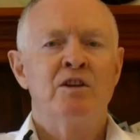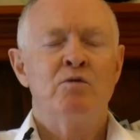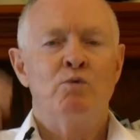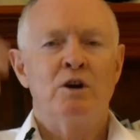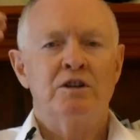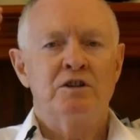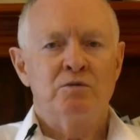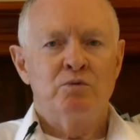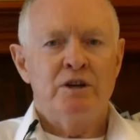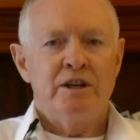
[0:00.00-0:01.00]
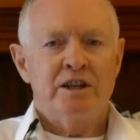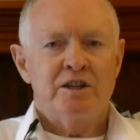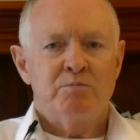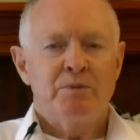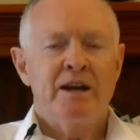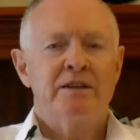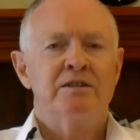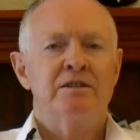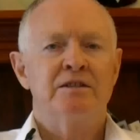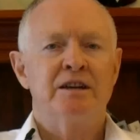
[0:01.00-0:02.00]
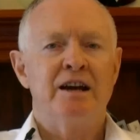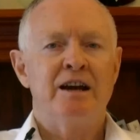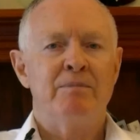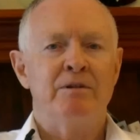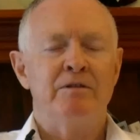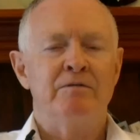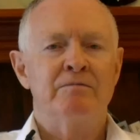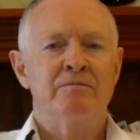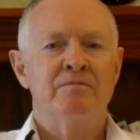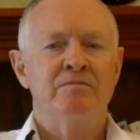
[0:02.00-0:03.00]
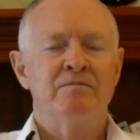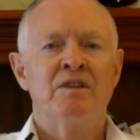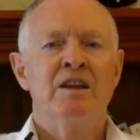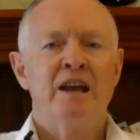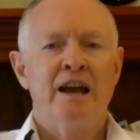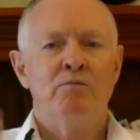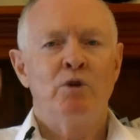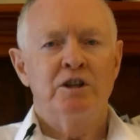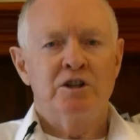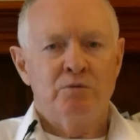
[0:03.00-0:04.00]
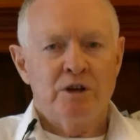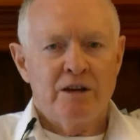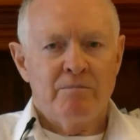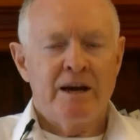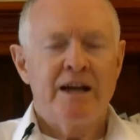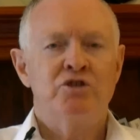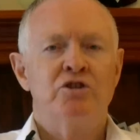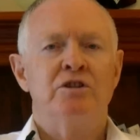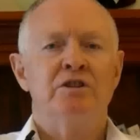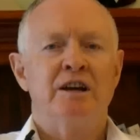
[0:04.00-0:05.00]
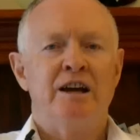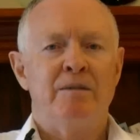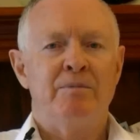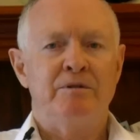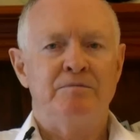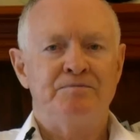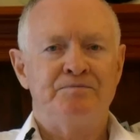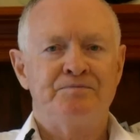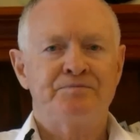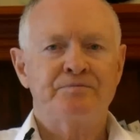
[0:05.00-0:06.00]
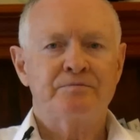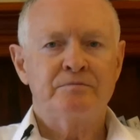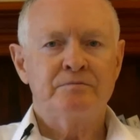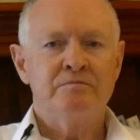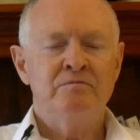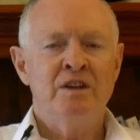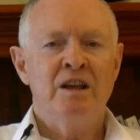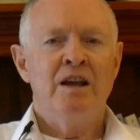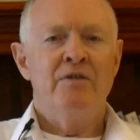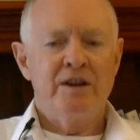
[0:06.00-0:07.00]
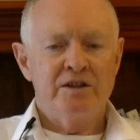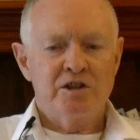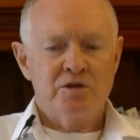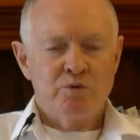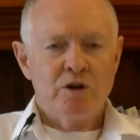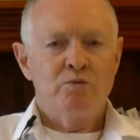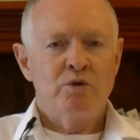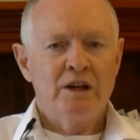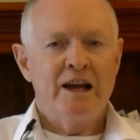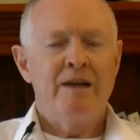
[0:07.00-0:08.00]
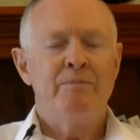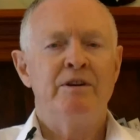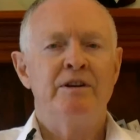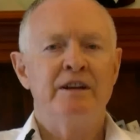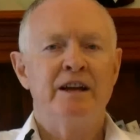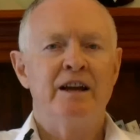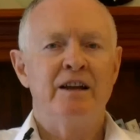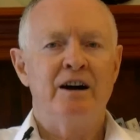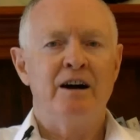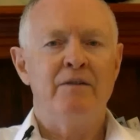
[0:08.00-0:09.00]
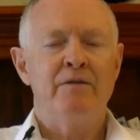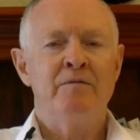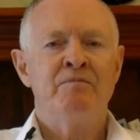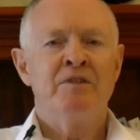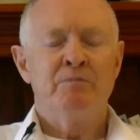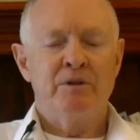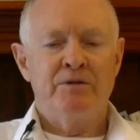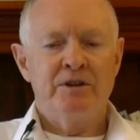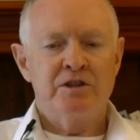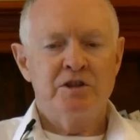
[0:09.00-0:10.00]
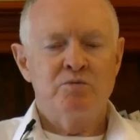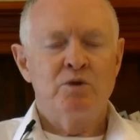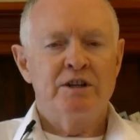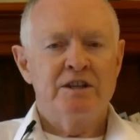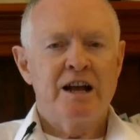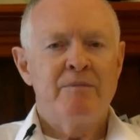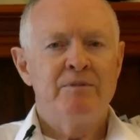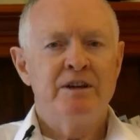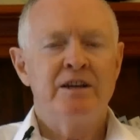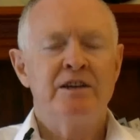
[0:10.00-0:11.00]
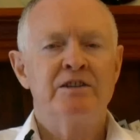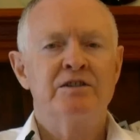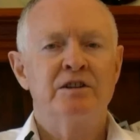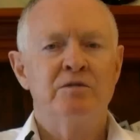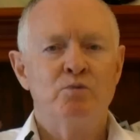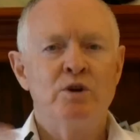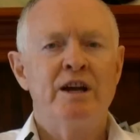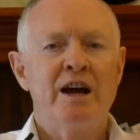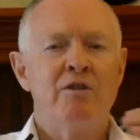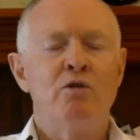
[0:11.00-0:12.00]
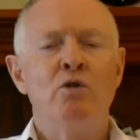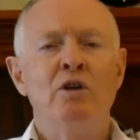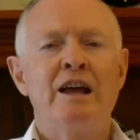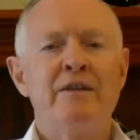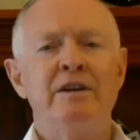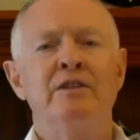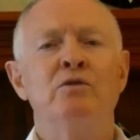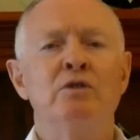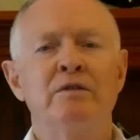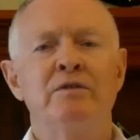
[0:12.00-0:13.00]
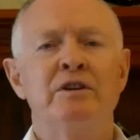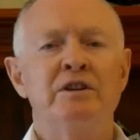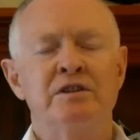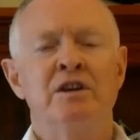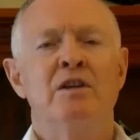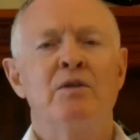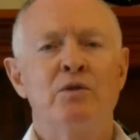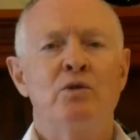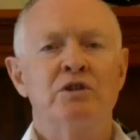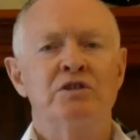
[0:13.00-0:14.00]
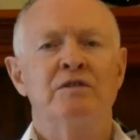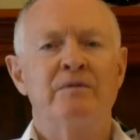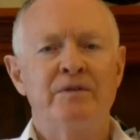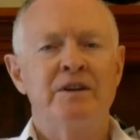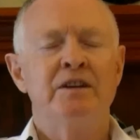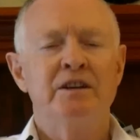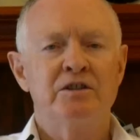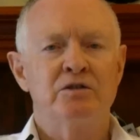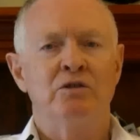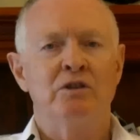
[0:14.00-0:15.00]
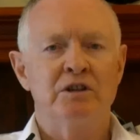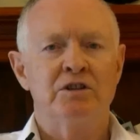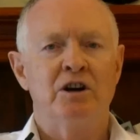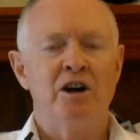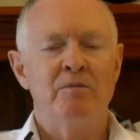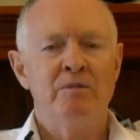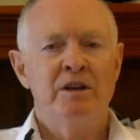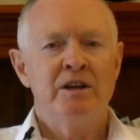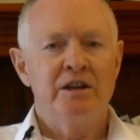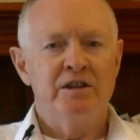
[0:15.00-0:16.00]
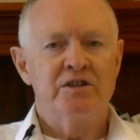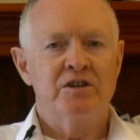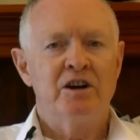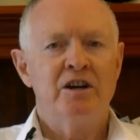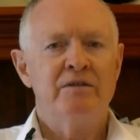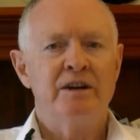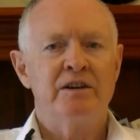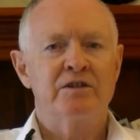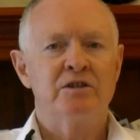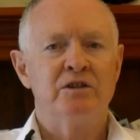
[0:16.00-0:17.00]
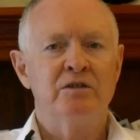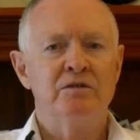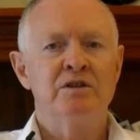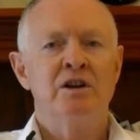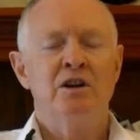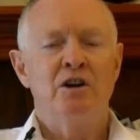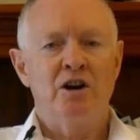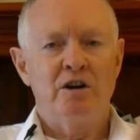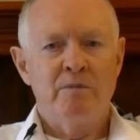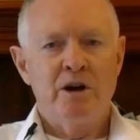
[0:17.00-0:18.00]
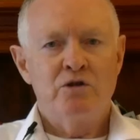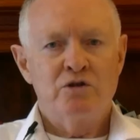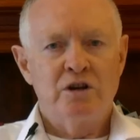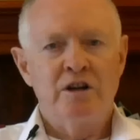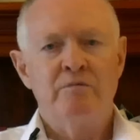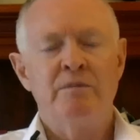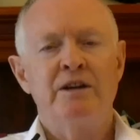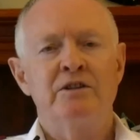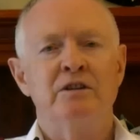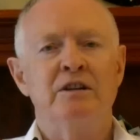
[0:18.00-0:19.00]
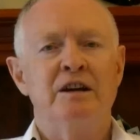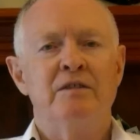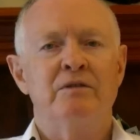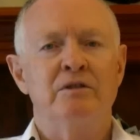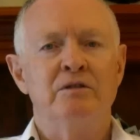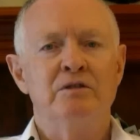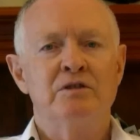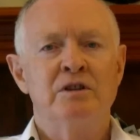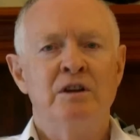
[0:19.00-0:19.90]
What do we expect to happen? And what do we imagine to happen? This is what will happen in our life. But this is what's happening, is that we are all having all of these thoughts and feelings all the time inside of ourselves on emotional and mental levels,